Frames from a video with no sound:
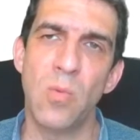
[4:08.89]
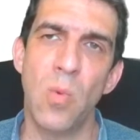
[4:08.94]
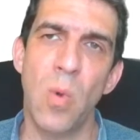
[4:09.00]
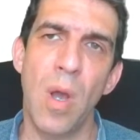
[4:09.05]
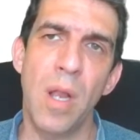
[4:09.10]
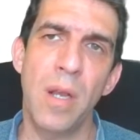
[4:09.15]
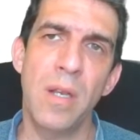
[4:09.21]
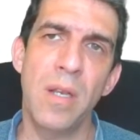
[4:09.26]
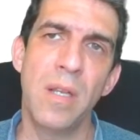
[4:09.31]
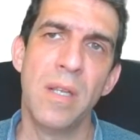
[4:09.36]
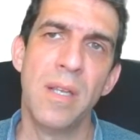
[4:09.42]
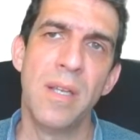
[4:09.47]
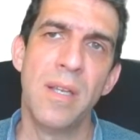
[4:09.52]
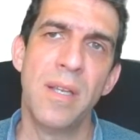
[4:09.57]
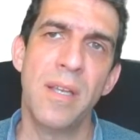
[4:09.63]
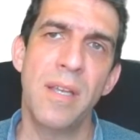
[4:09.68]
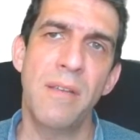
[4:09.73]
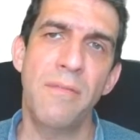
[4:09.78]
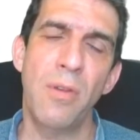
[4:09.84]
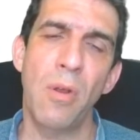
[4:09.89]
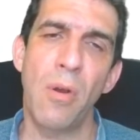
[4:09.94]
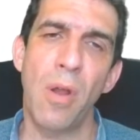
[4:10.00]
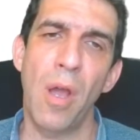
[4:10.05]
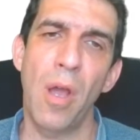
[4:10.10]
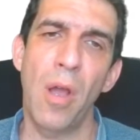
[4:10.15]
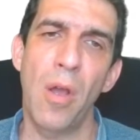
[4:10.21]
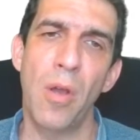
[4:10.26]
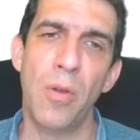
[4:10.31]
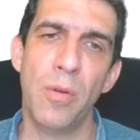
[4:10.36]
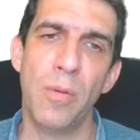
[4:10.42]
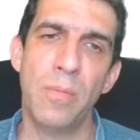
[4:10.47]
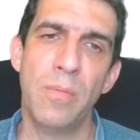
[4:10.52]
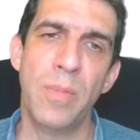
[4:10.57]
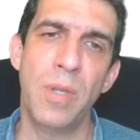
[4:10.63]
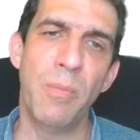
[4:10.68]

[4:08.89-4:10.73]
One, if you're at home,